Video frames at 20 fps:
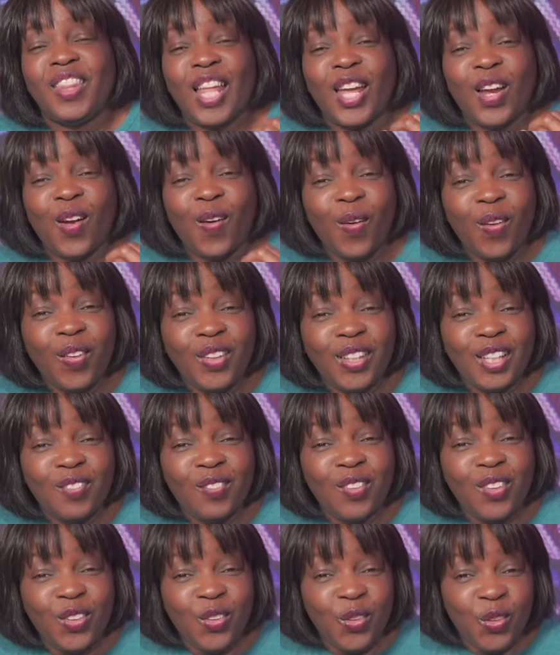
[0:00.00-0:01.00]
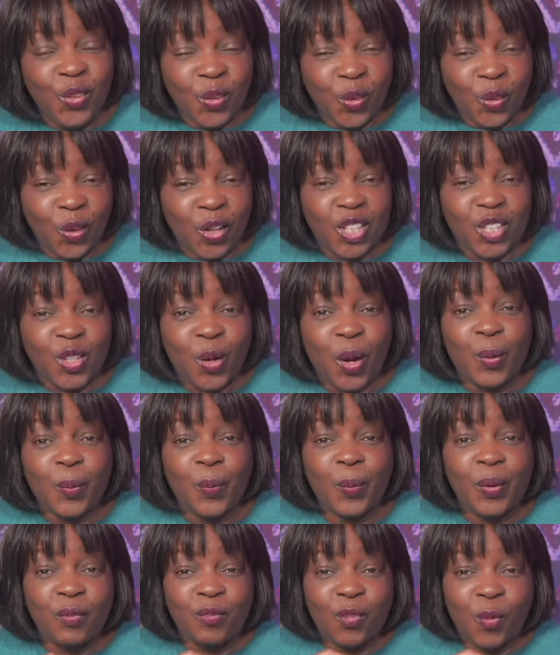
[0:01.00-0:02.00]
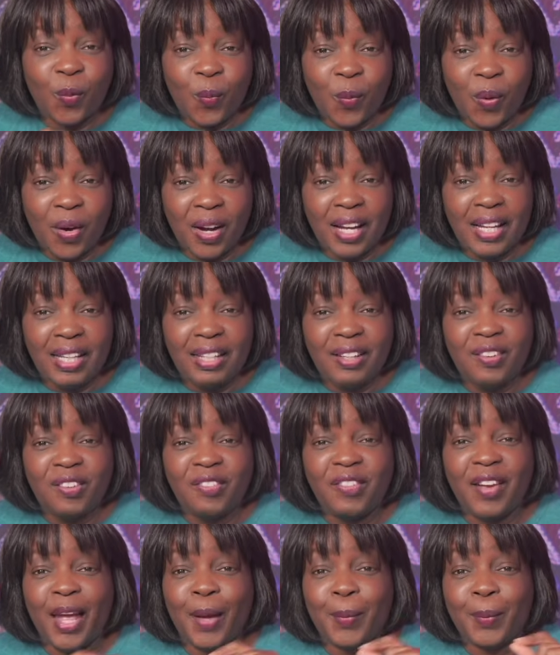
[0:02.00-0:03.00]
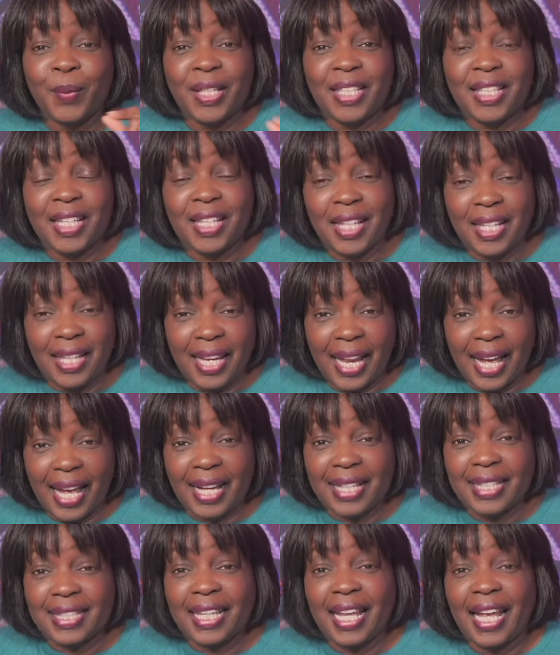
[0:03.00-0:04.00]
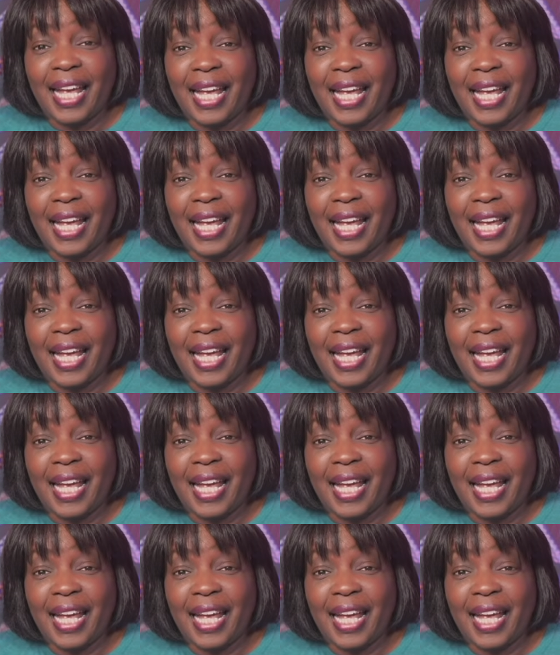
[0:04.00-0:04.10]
They all live in New York, so I went from one family to the next,